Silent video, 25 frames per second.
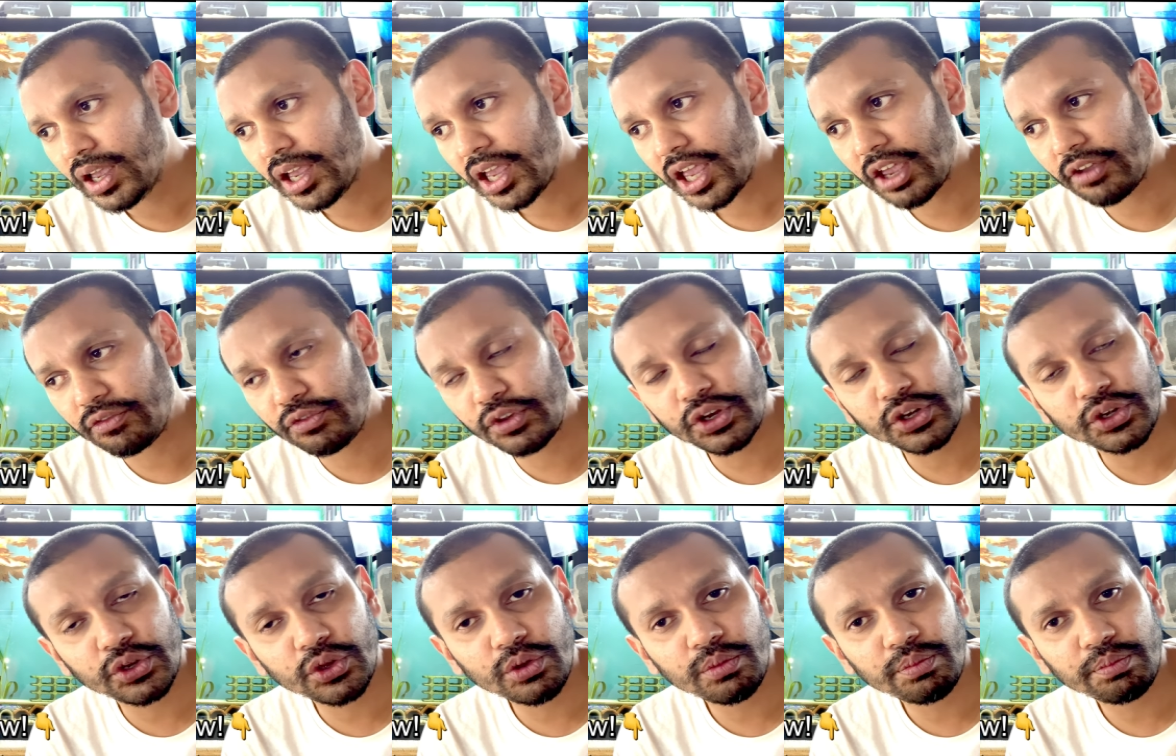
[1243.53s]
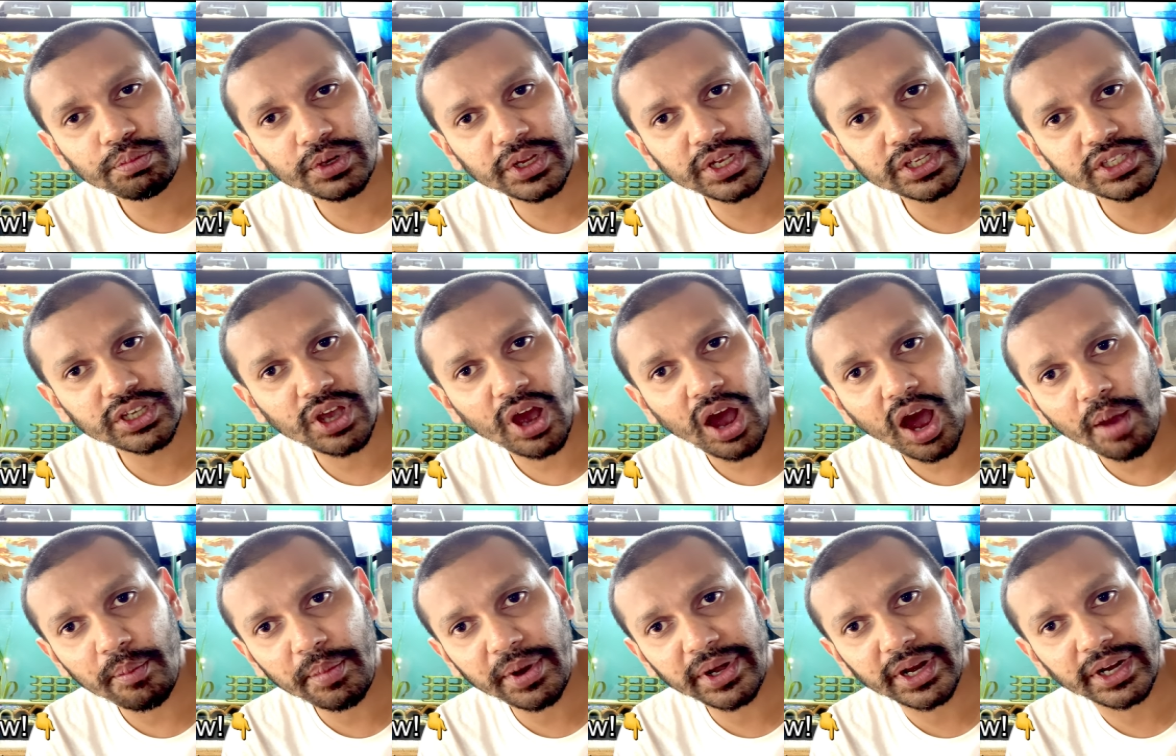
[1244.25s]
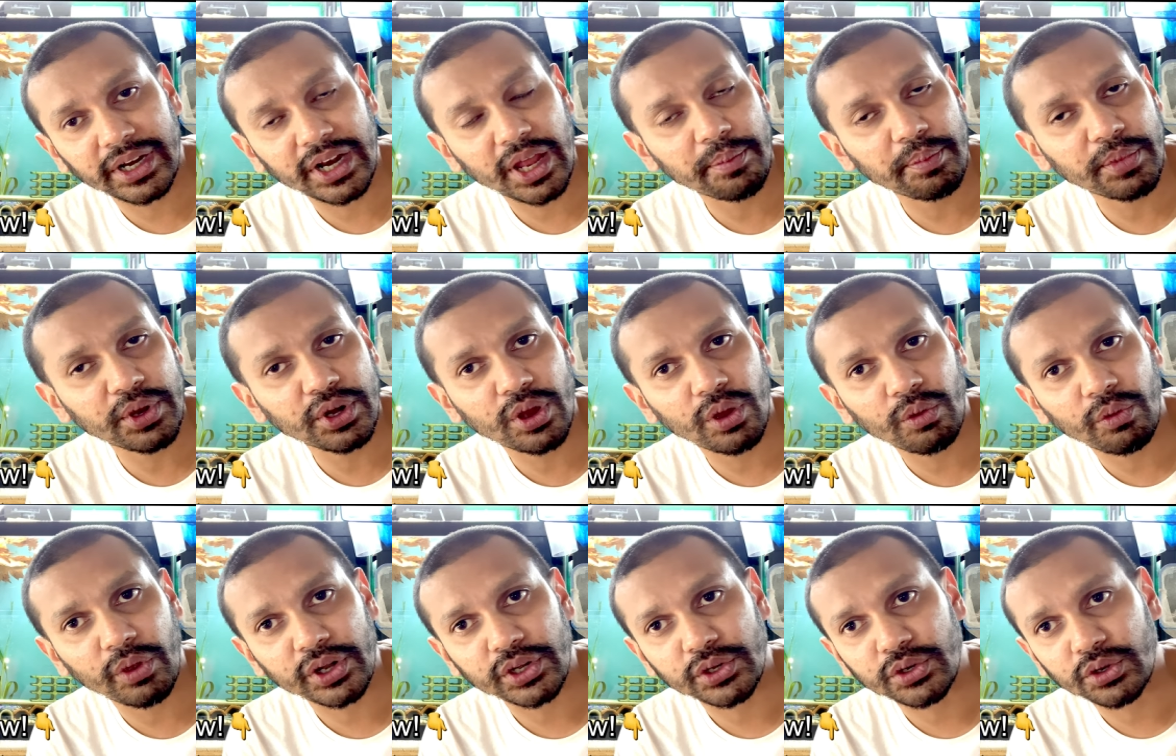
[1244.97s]
If you do, please comment and let me know
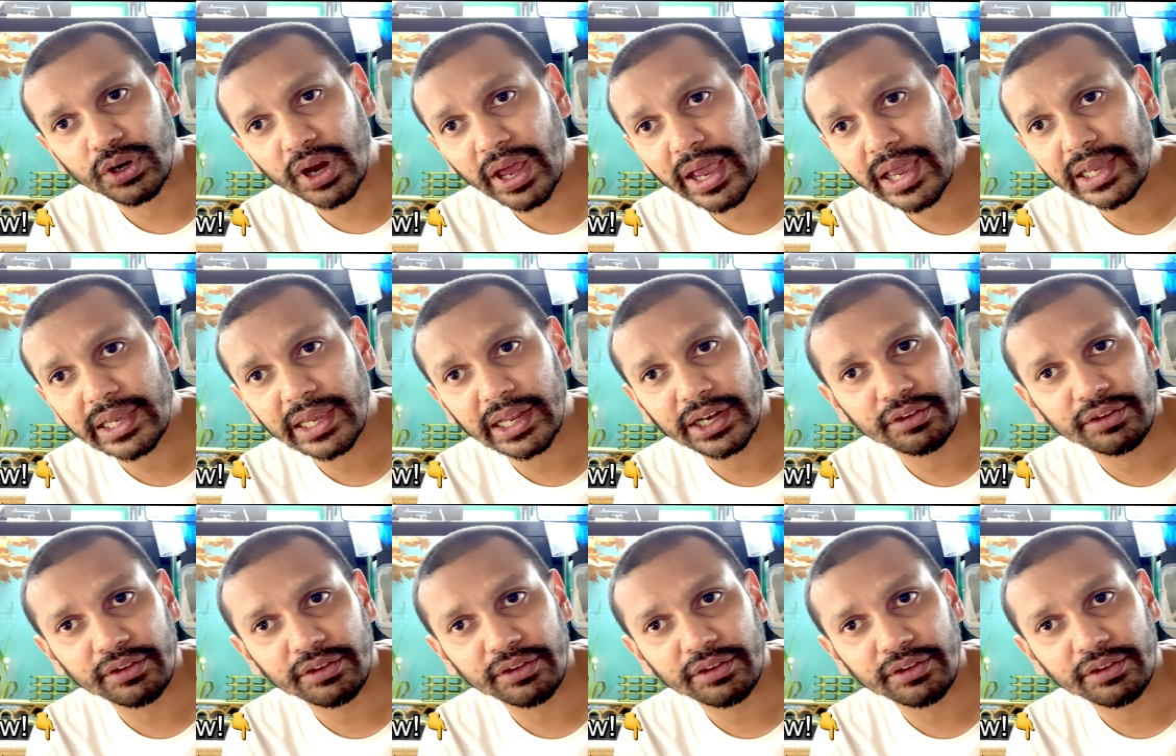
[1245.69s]
what you like.